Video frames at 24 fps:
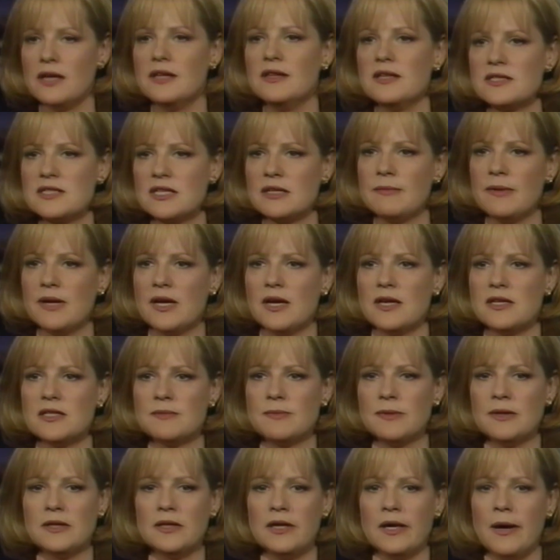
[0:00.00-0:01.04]
They said to my
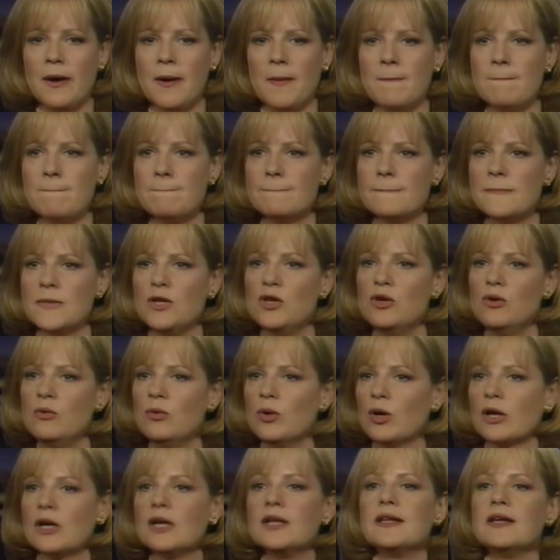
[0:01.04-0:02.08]
husband, you
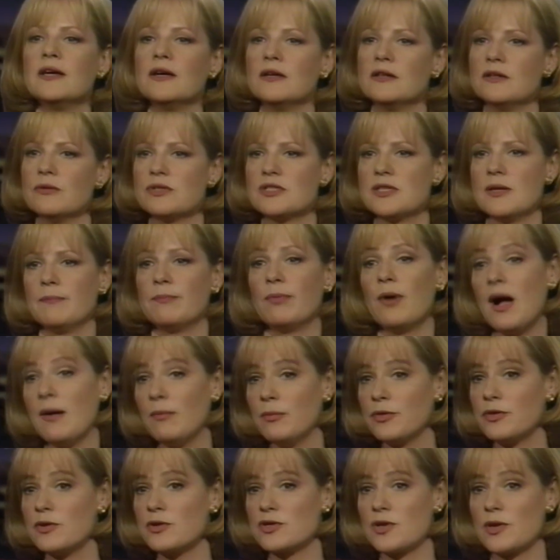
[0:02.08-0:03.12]
weren't cleared. There was some
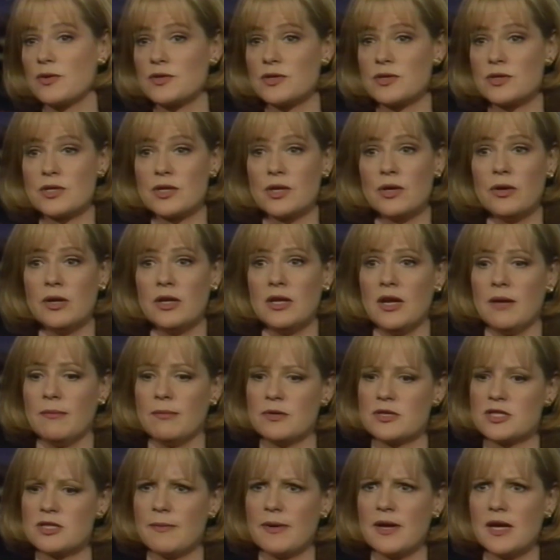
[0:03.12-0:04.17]
problem with your Social Security number.
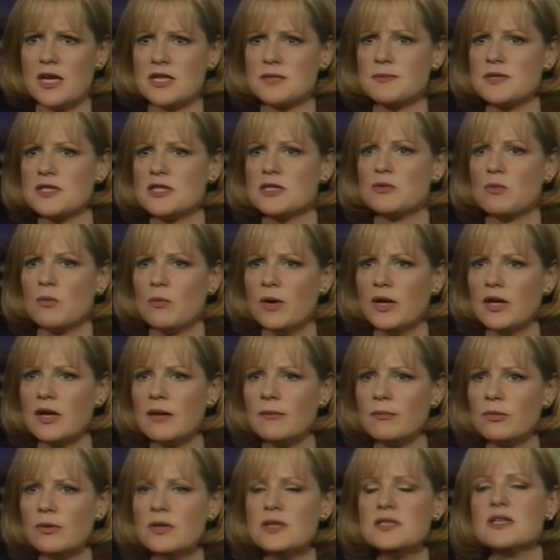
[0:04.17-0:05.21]
So my husband says, well, what
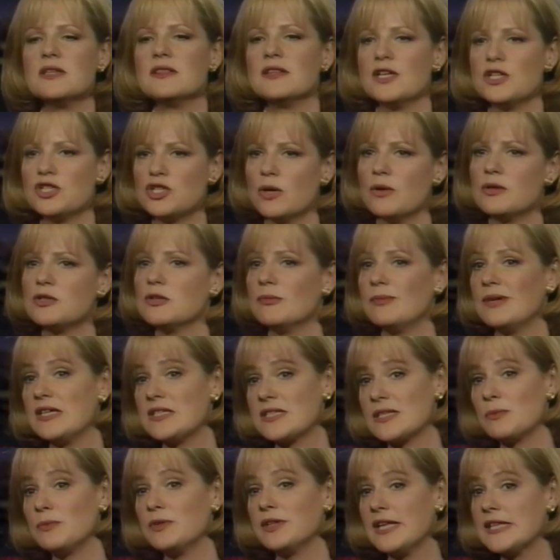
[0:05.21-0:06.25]
number is it? And they show it to him, and he
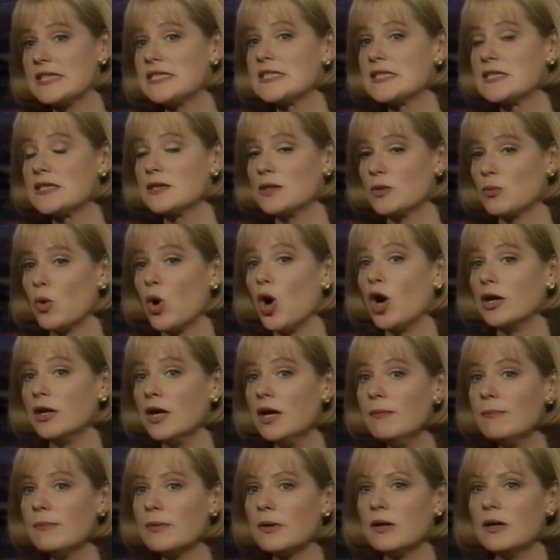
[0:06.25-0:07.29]
said, well, that's the wrong
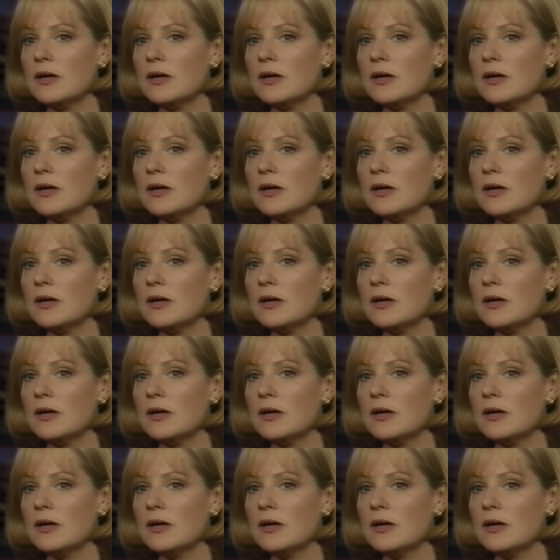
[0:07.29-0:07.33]
number.